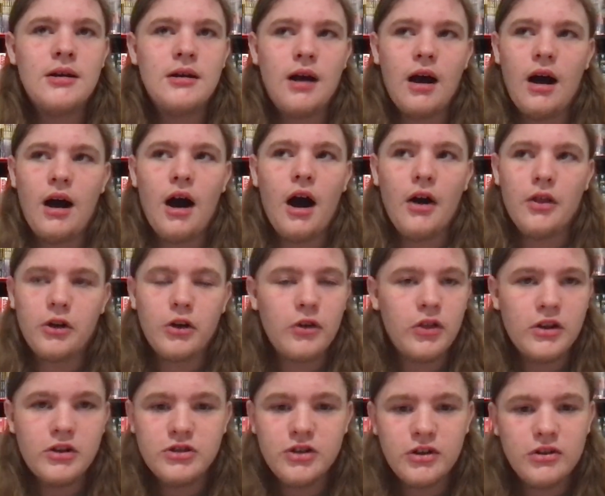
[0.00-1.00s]
other
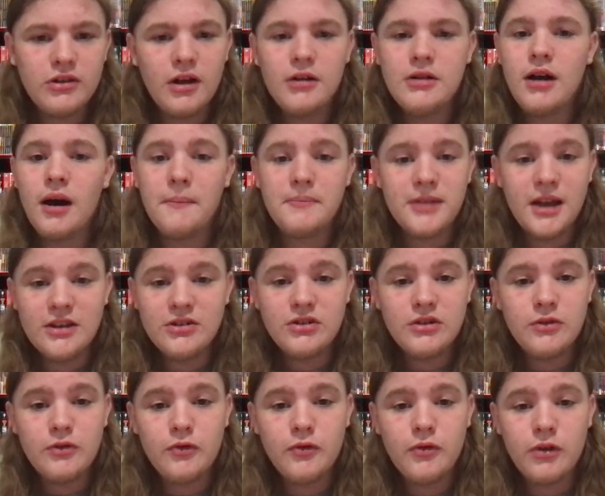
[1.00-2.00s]
than just an
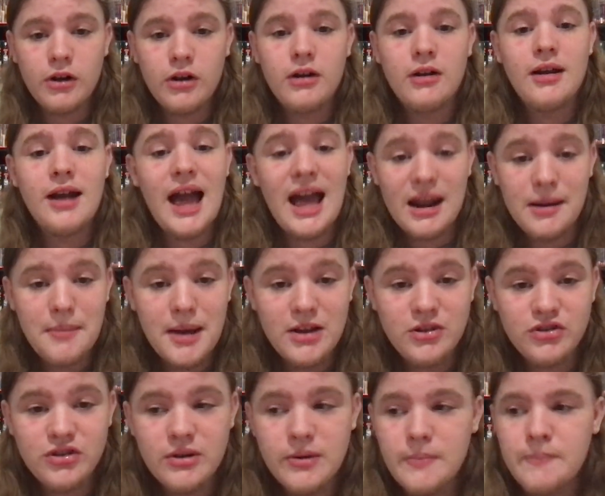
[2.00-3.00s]
updation for
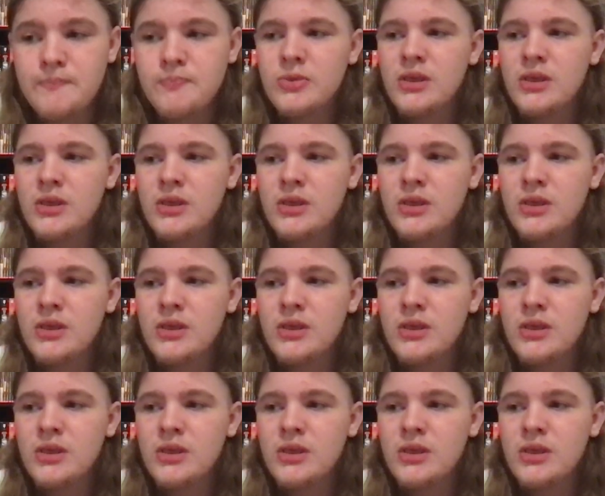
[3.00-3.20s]
animation.